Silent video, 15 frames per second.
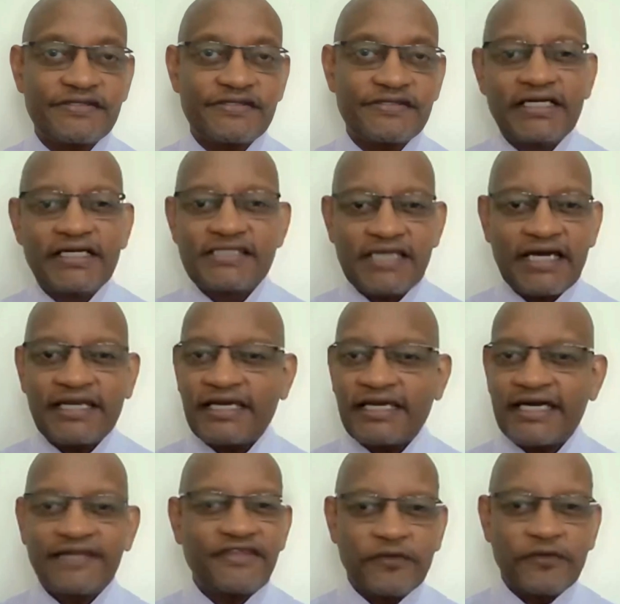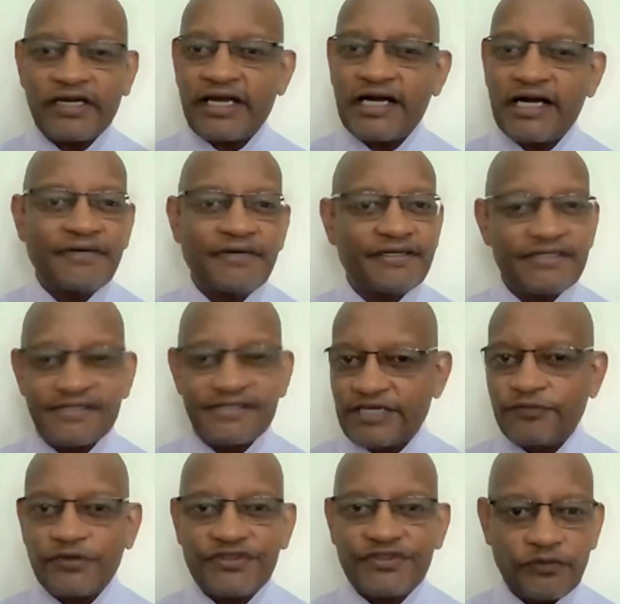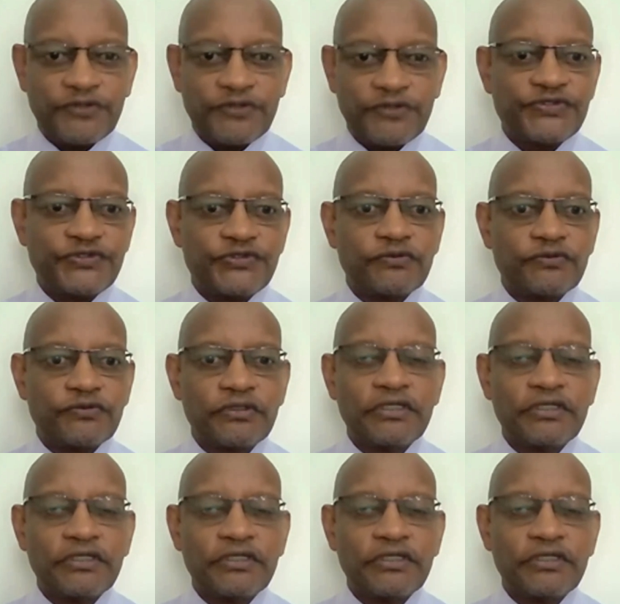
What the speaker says: It's kind of like they wake up and decide what they want to do.